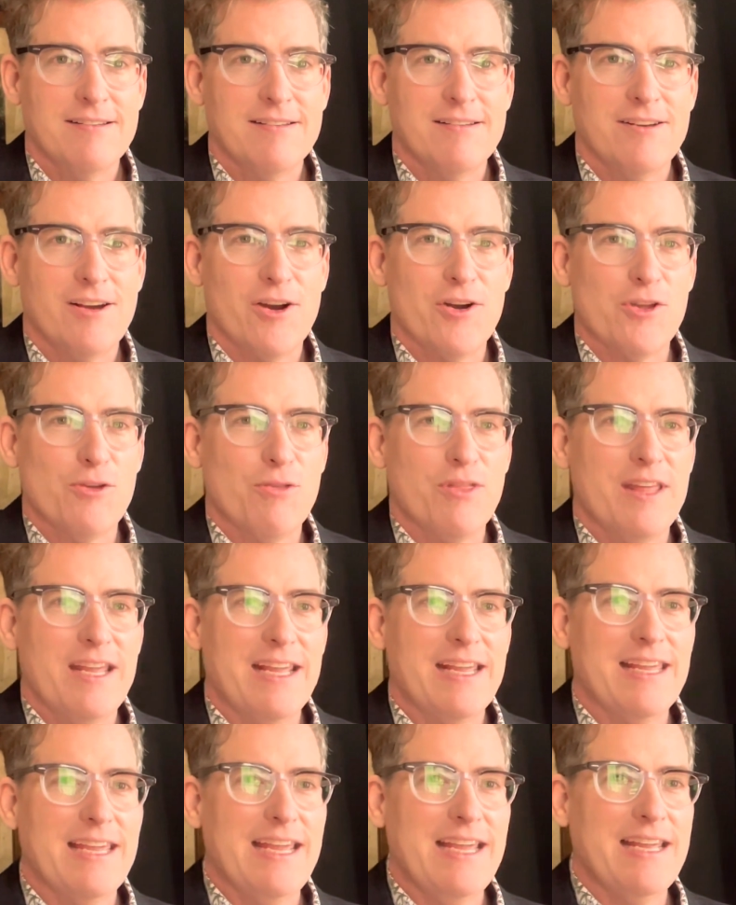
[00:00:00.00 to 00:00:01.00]
Are you
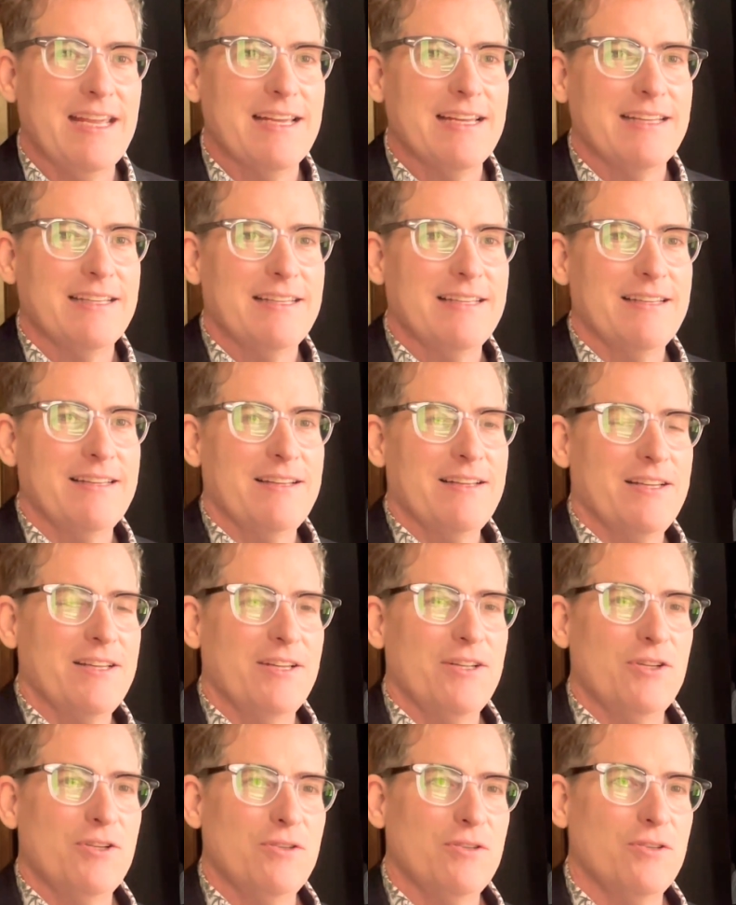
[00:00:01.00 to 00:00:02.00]
thinking?
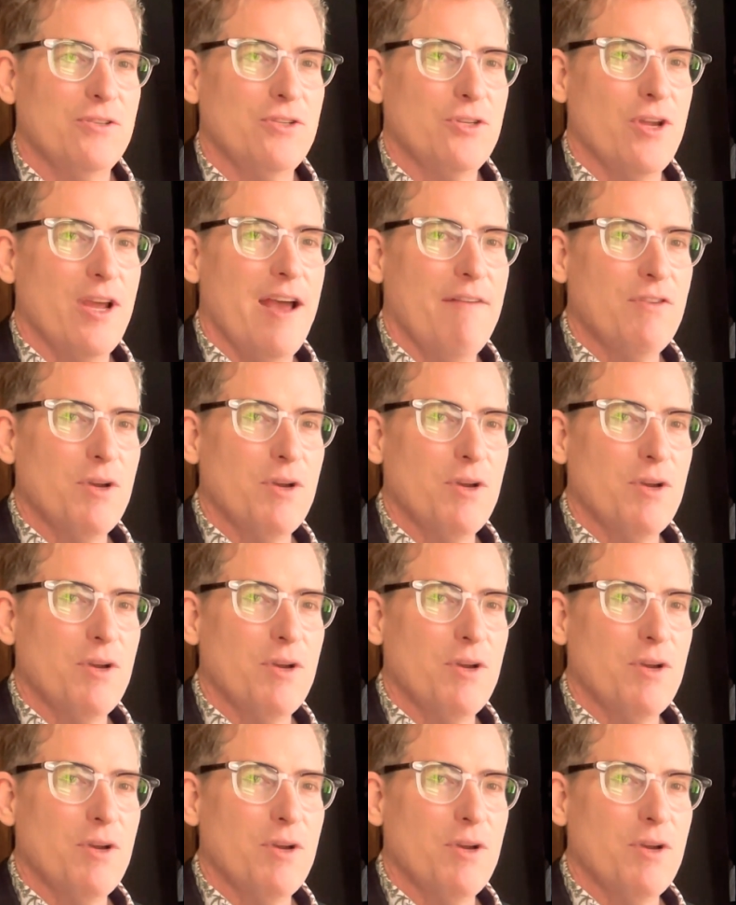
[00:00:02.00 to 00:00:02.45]
Do you have